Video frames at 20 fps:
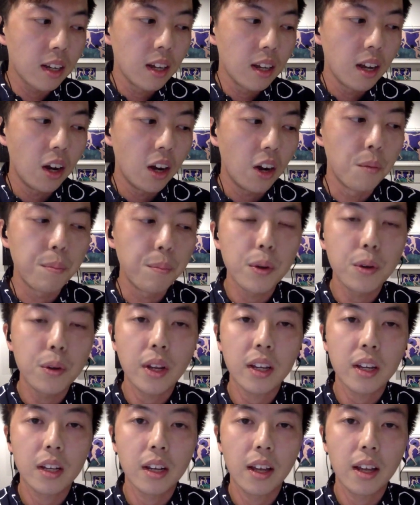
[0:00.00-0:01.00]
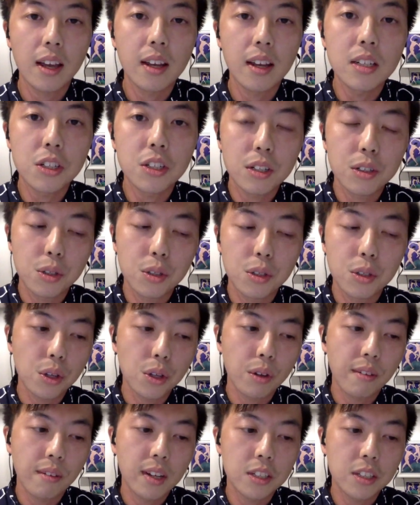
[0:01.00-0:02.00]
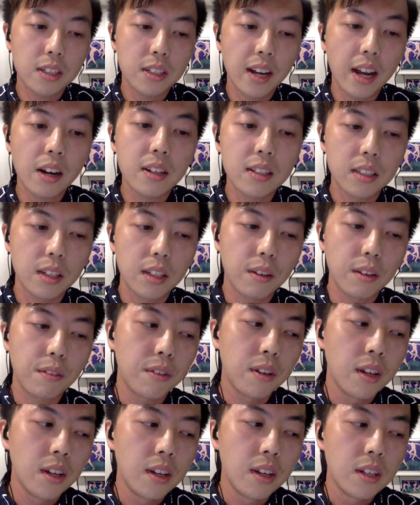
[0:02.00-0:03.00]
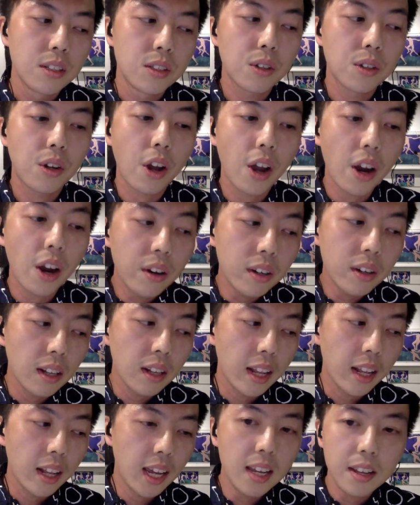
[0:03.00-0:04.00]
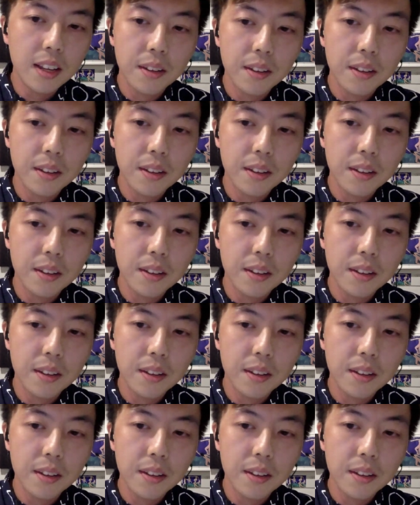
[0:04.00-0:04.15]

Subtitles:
on building the Asia social innovation narrative. So currently,